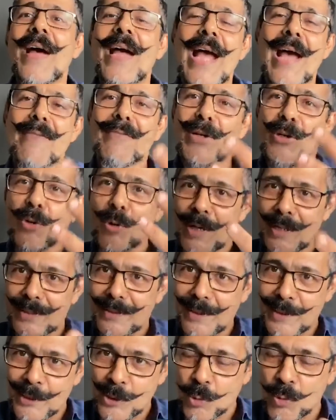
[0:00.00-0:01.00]
I have a look
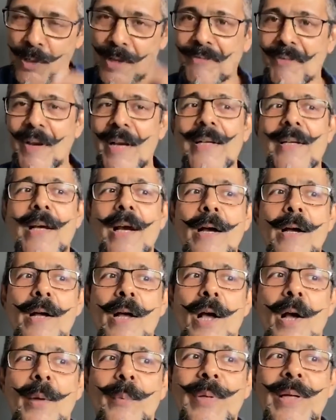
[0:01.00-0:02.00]
at the new Defender,
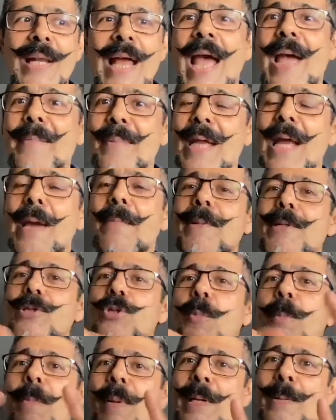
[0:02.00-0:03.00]
will I be able
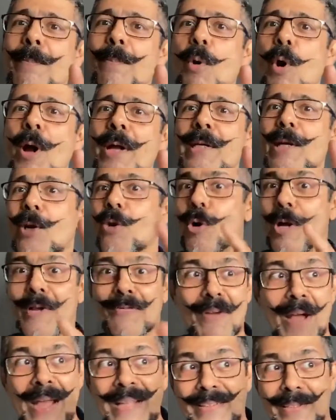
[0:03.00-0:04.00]
to pinpoint that, okay,
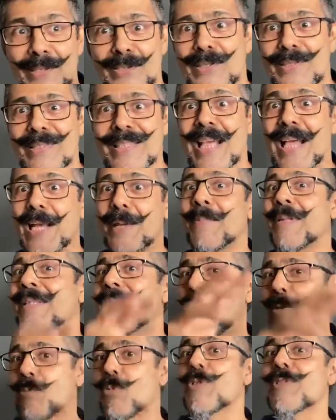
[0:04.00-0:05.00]
fine, this is the element
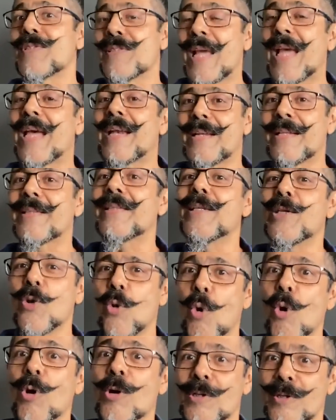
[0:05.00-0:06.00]
that was there in the
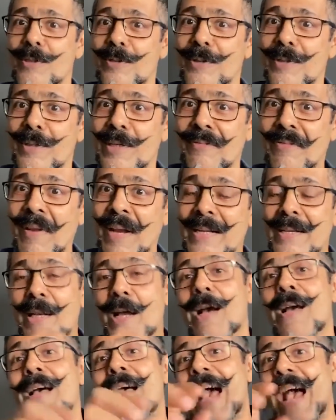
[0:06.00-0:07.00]
old
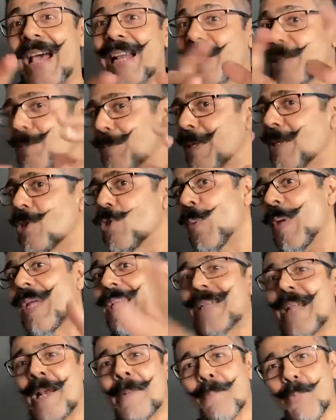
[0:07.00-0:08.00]
Defender and it's been
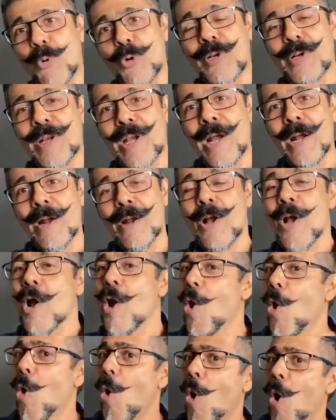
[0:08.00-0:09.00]
tweaked and put here?
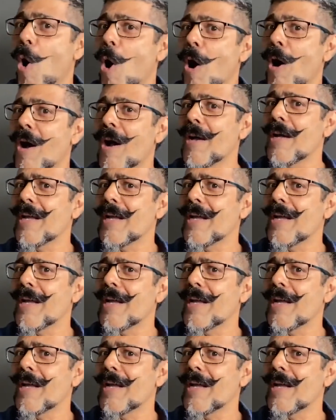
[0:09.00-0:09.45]
Or